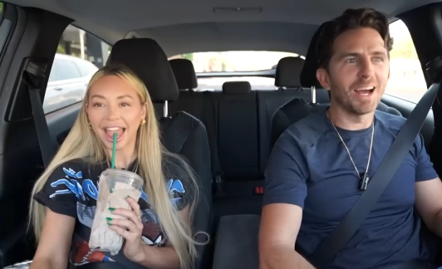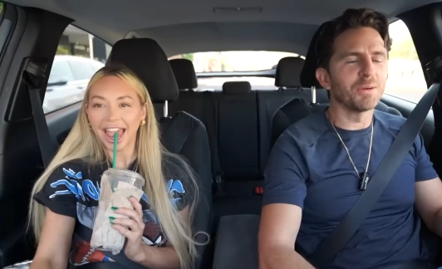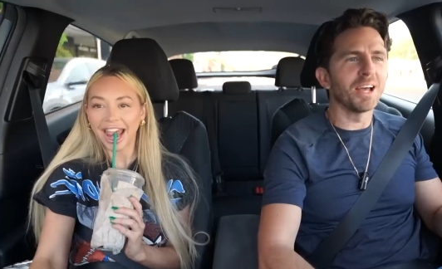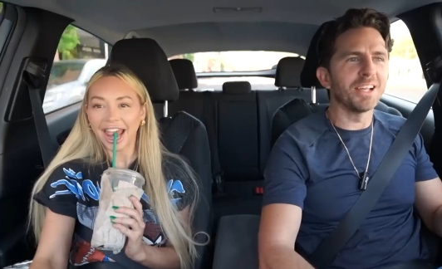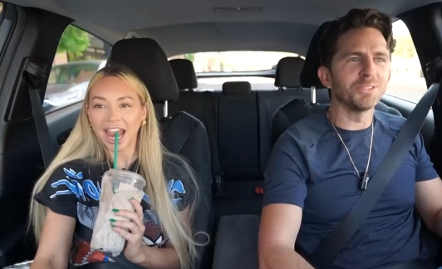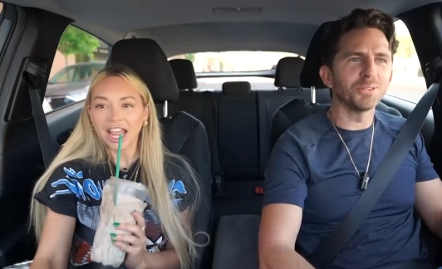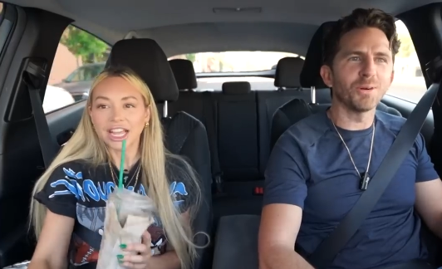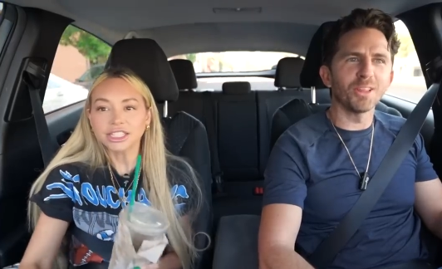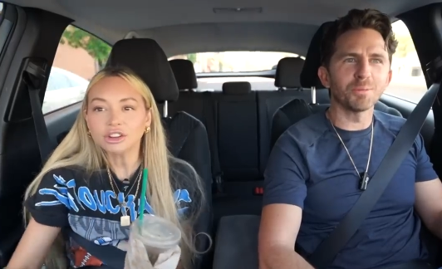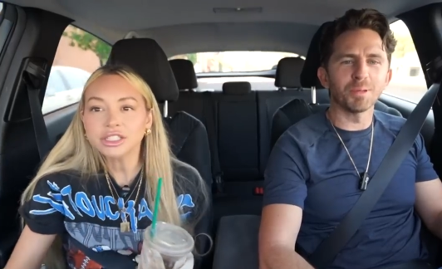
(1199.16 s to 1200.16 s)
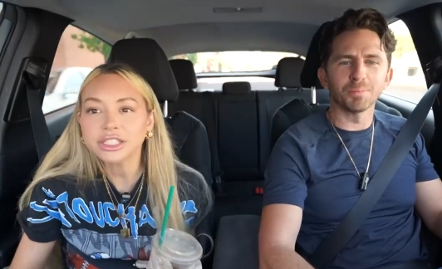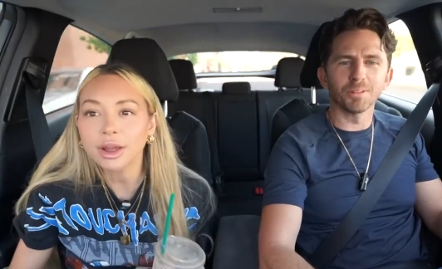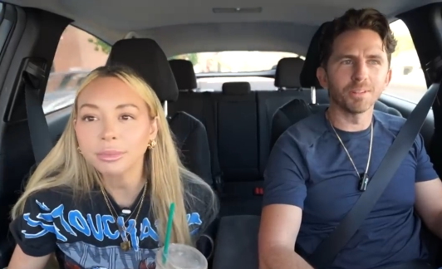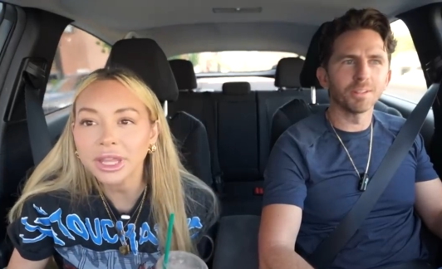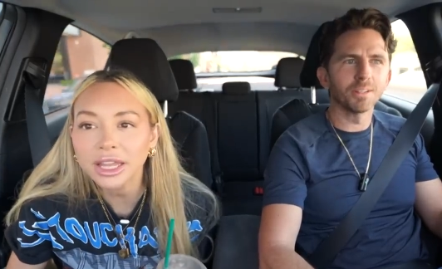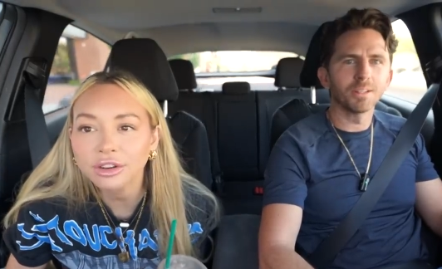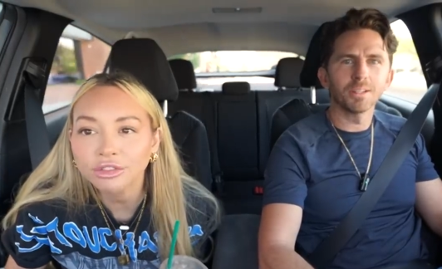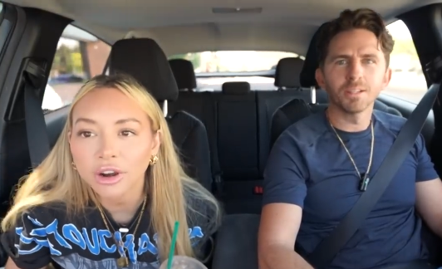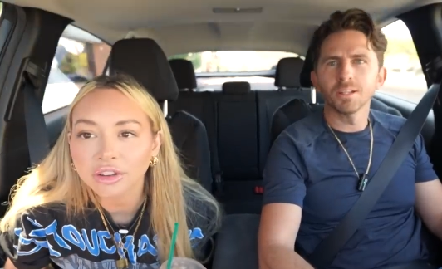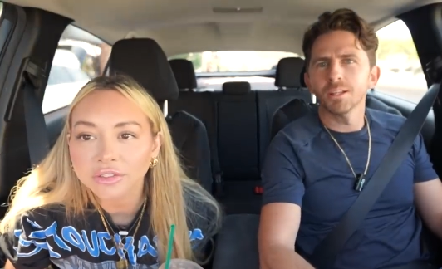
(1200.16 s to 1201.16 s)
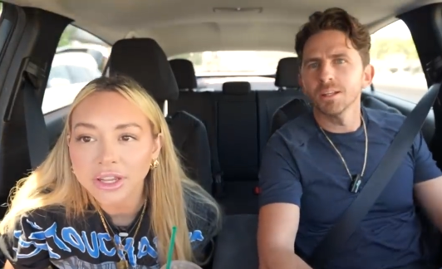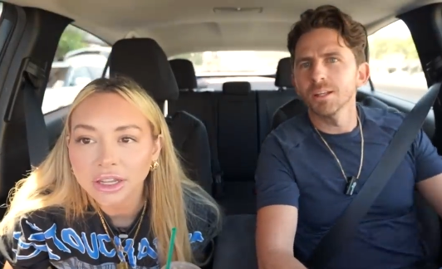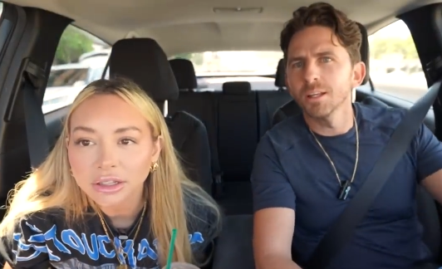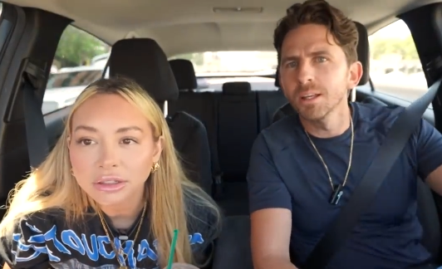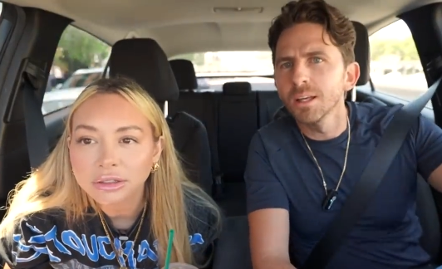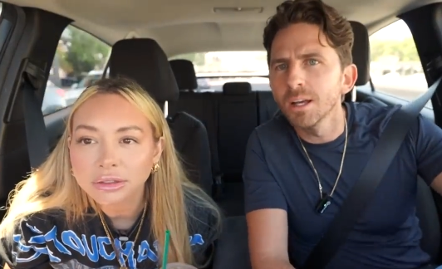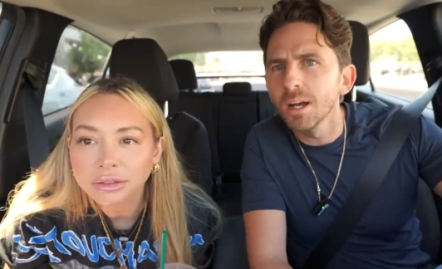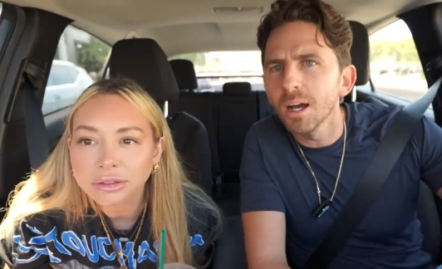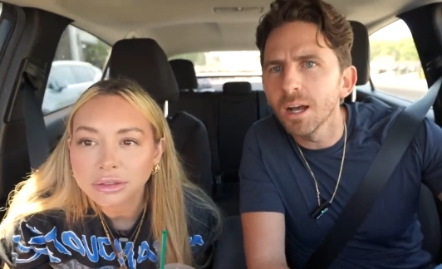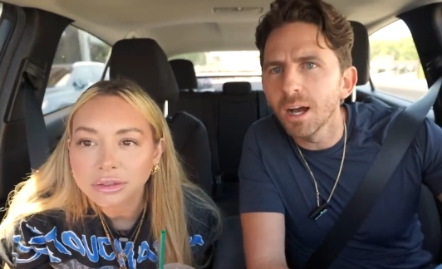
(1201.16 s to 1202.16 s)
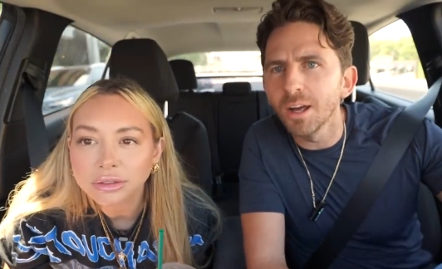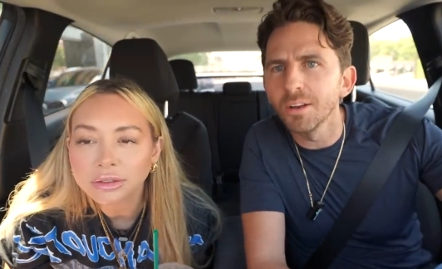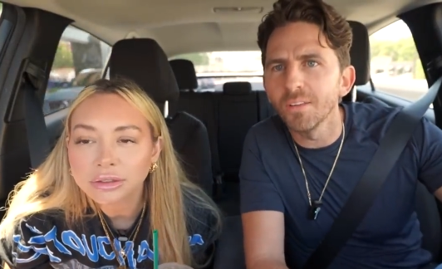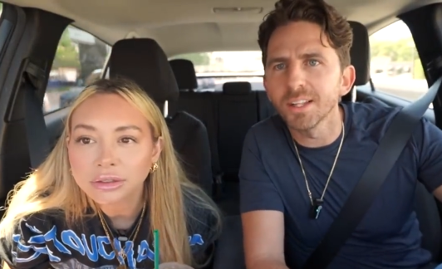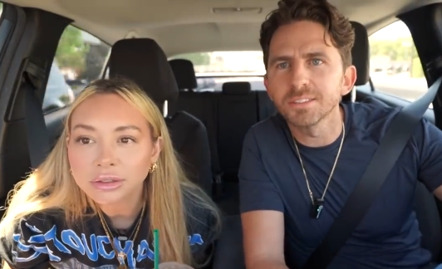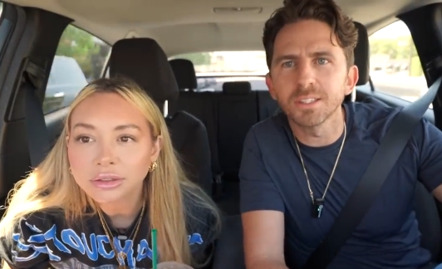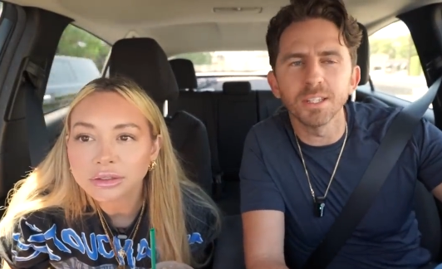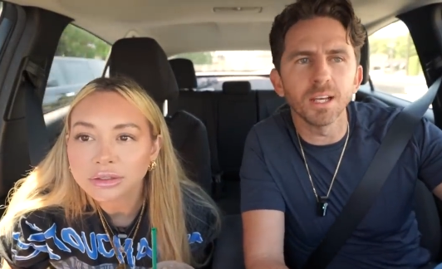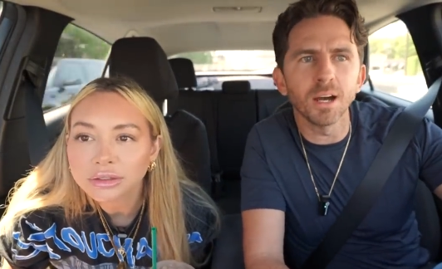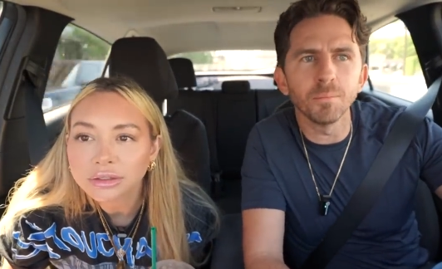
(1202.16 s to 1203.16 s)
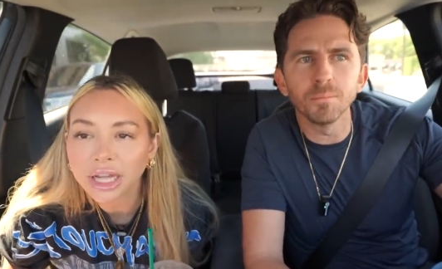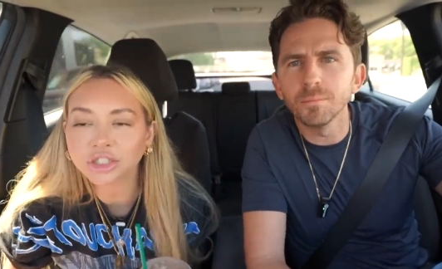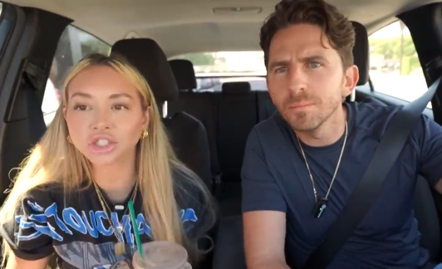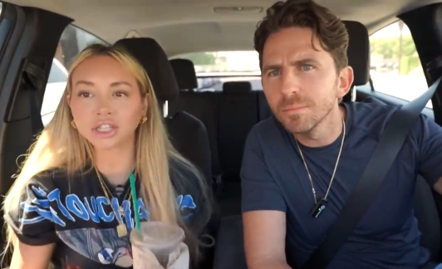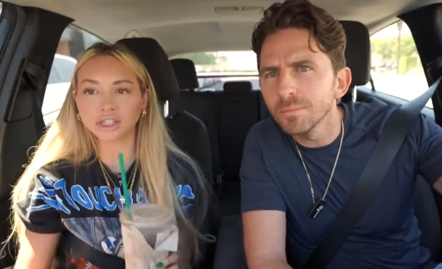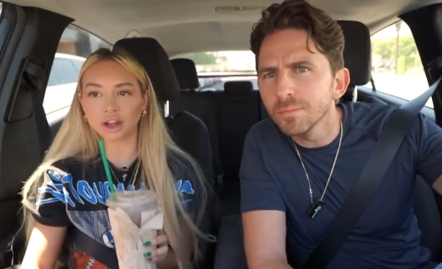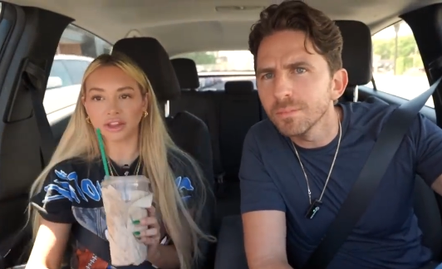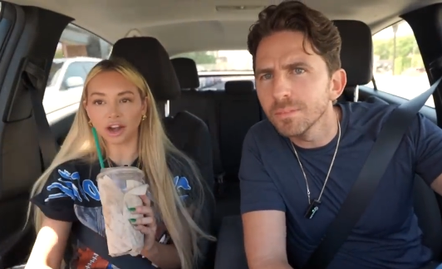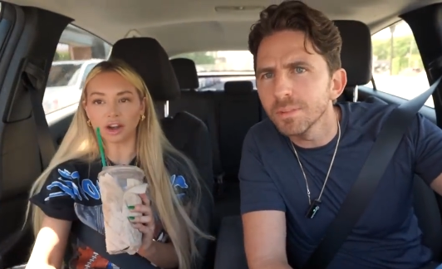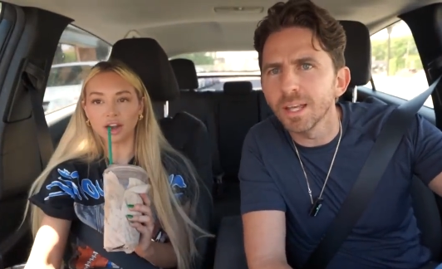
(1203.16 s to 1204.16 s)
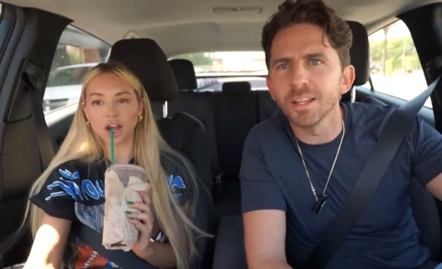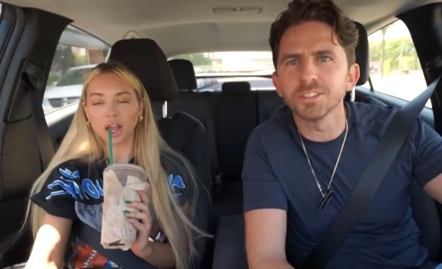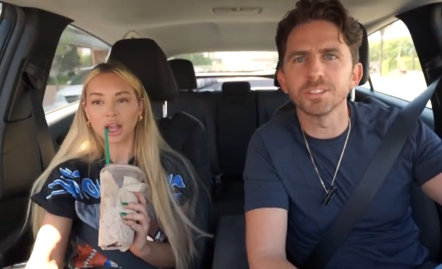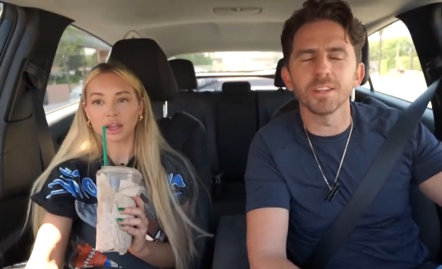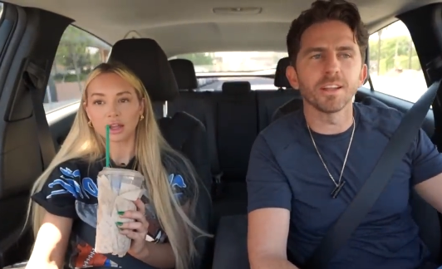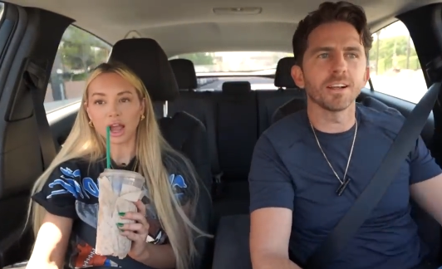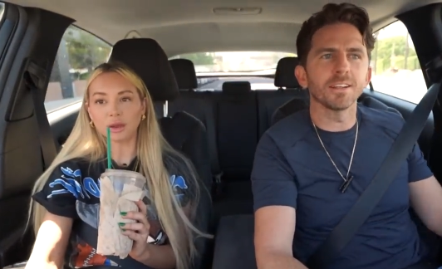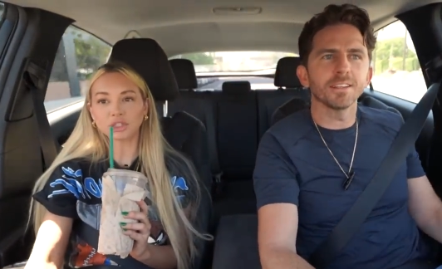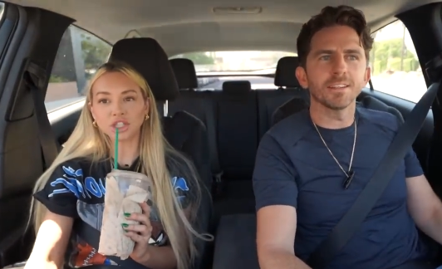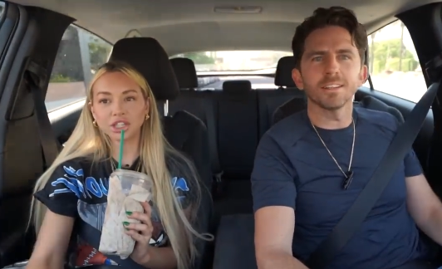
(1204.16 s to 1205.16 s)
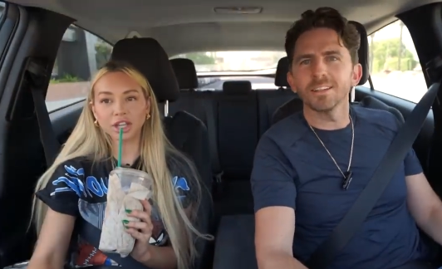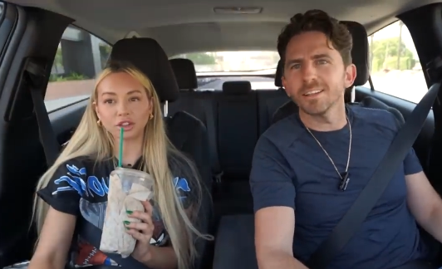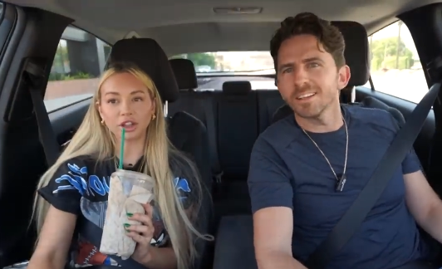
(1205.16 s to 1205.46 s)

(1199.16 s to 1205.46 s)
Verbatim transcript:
Speaker 1: I, I do know. Is other there people.
Speaker 2: something in front of me?
Speaker 1: Uh, no, that's the. Um,
Speaker 2: that's just on there. Yeah, that's just on there. I was just like